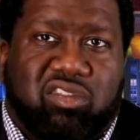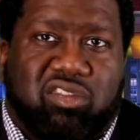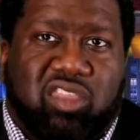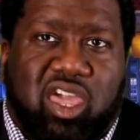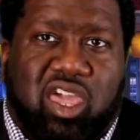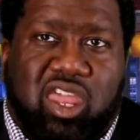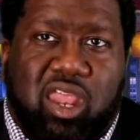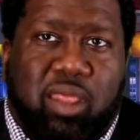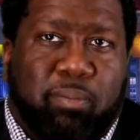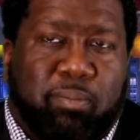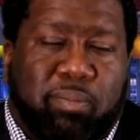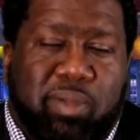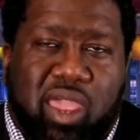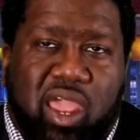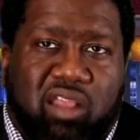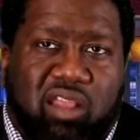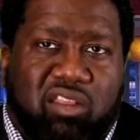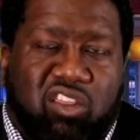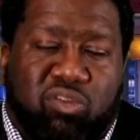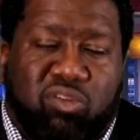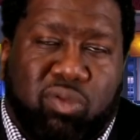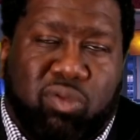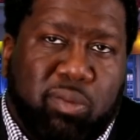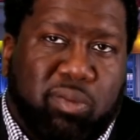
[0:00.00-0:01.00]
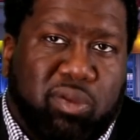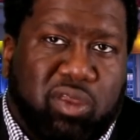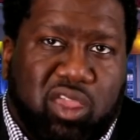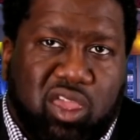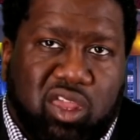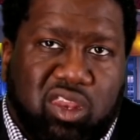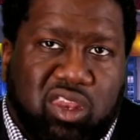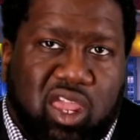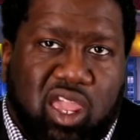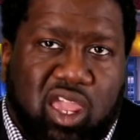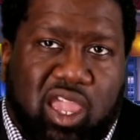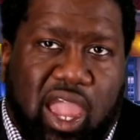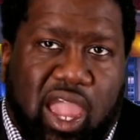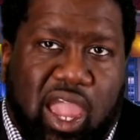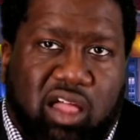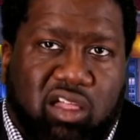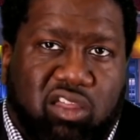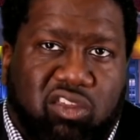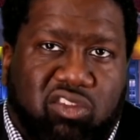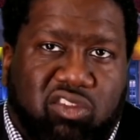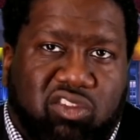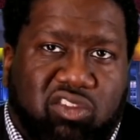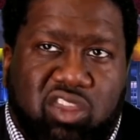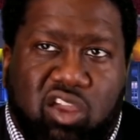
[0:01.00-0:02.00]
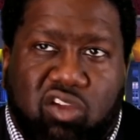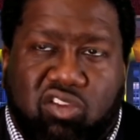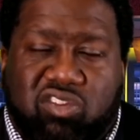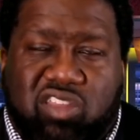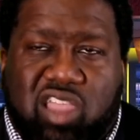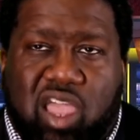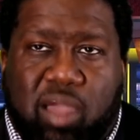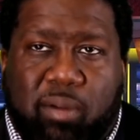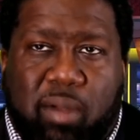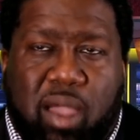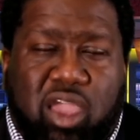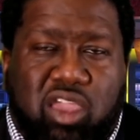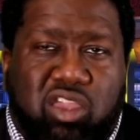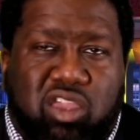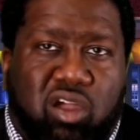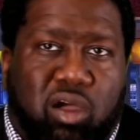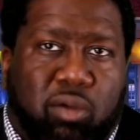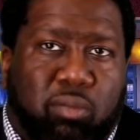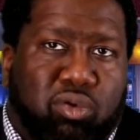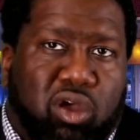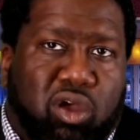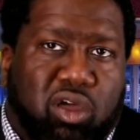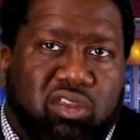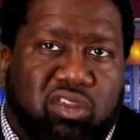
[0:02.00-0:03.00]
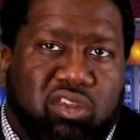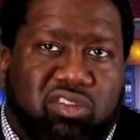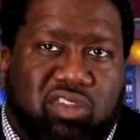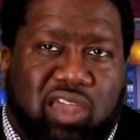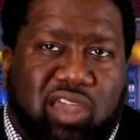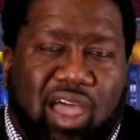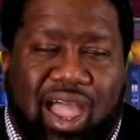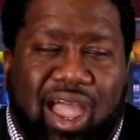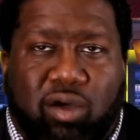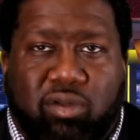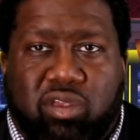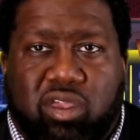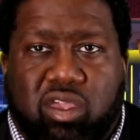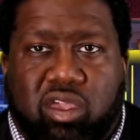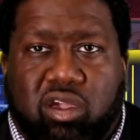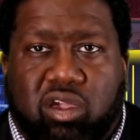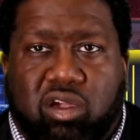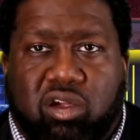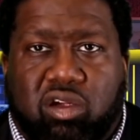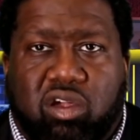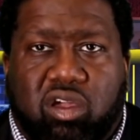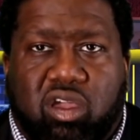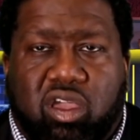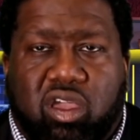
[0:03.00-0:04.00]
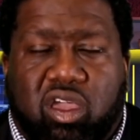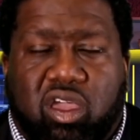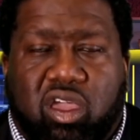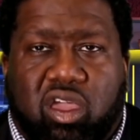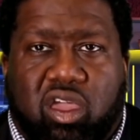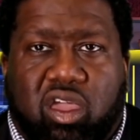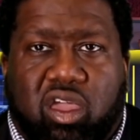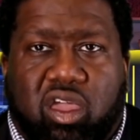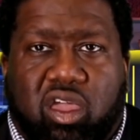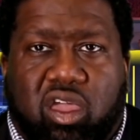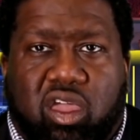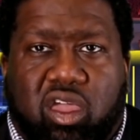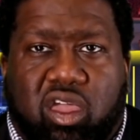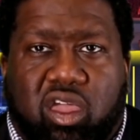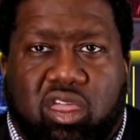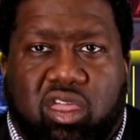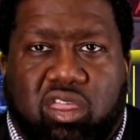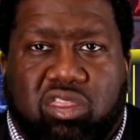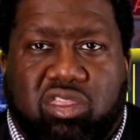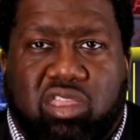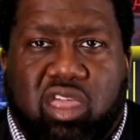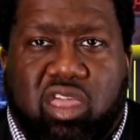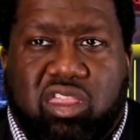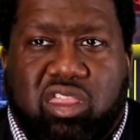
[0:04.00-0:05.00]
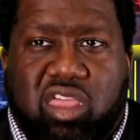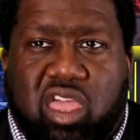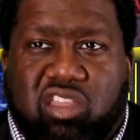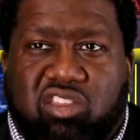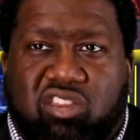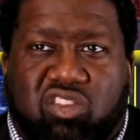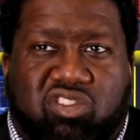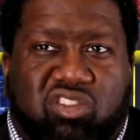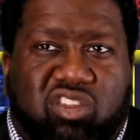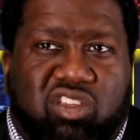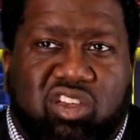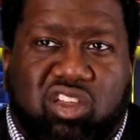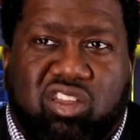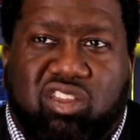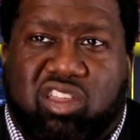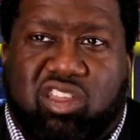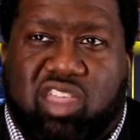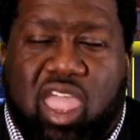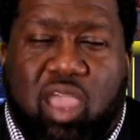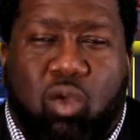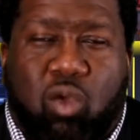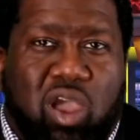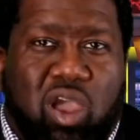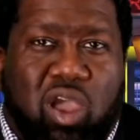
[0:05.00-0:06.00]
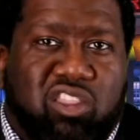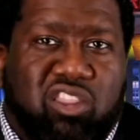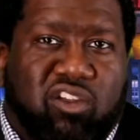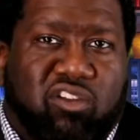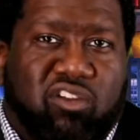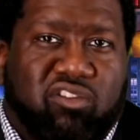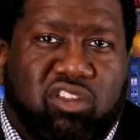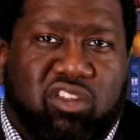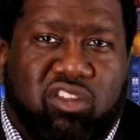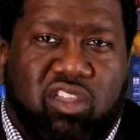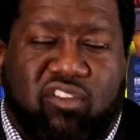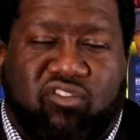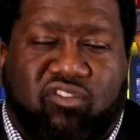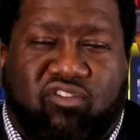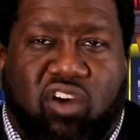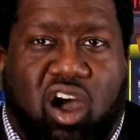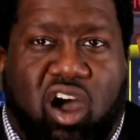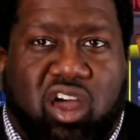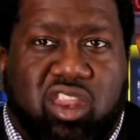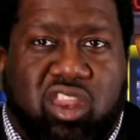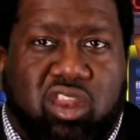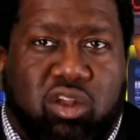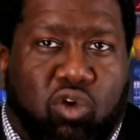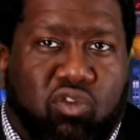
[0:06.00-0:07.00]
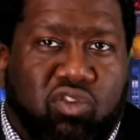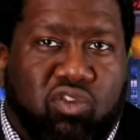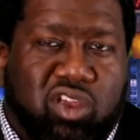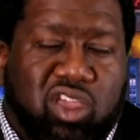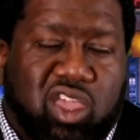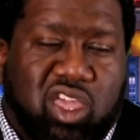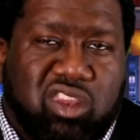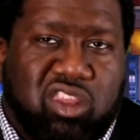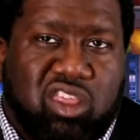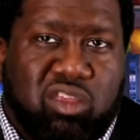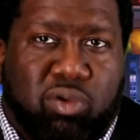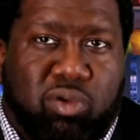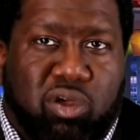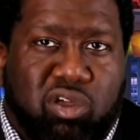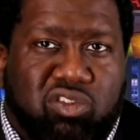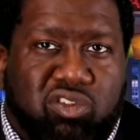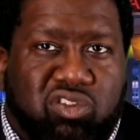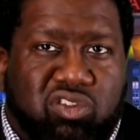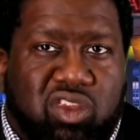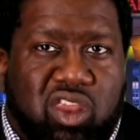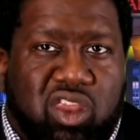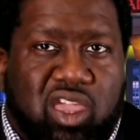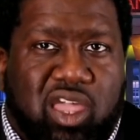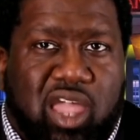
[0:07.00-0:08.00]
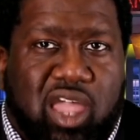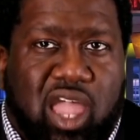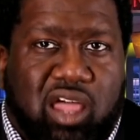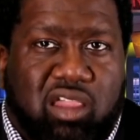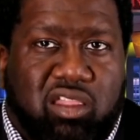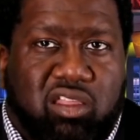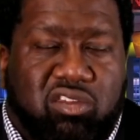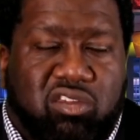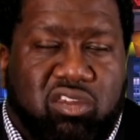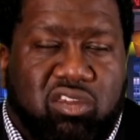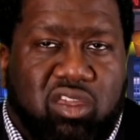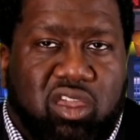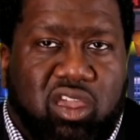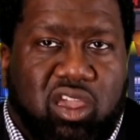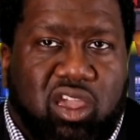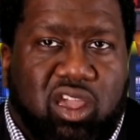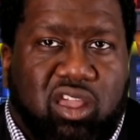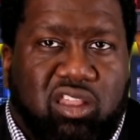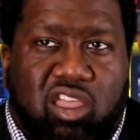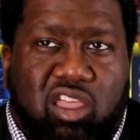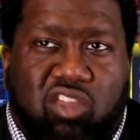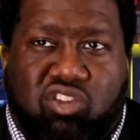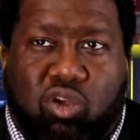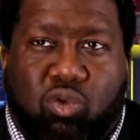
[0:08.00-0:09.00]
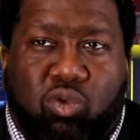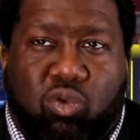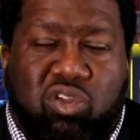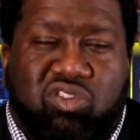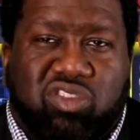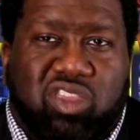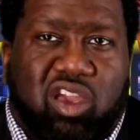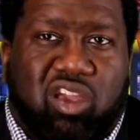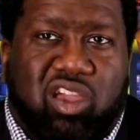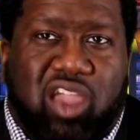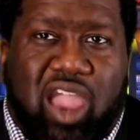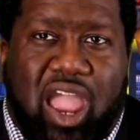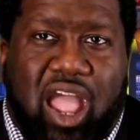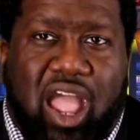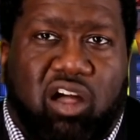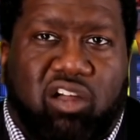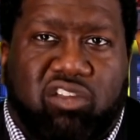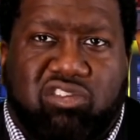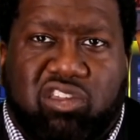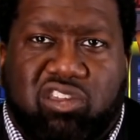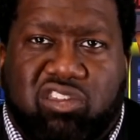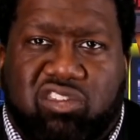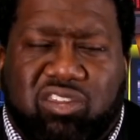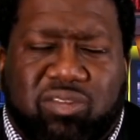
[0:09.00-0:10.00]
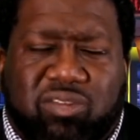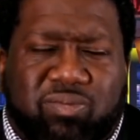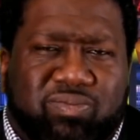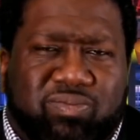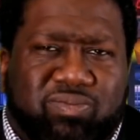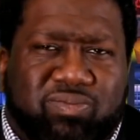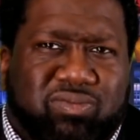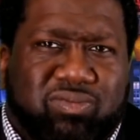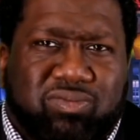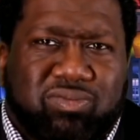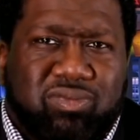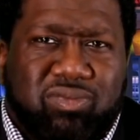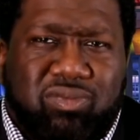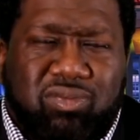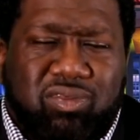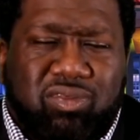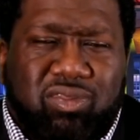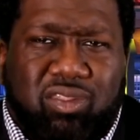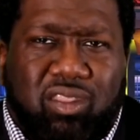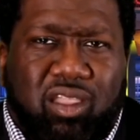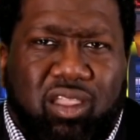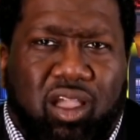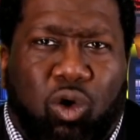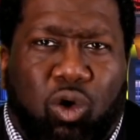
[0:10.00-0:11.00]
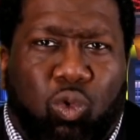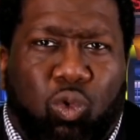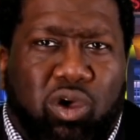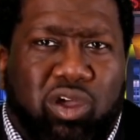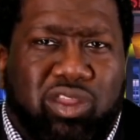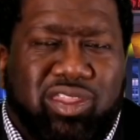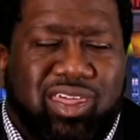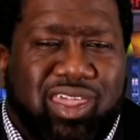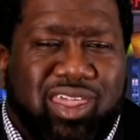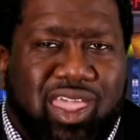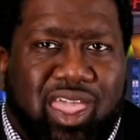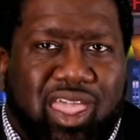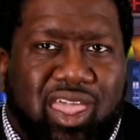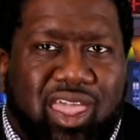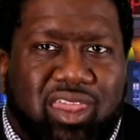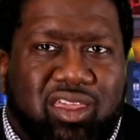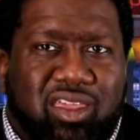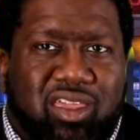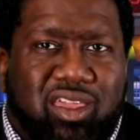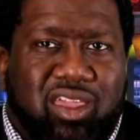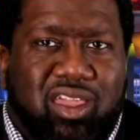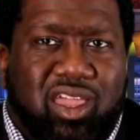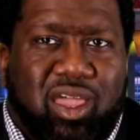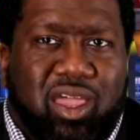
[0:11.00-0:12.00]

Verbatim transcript: They didn't beg these people to get in their college because every time our young brothers are out here they, they just couldn't wait to they fawning over to get these brothers to their college. That's the reason their colleges are where they at.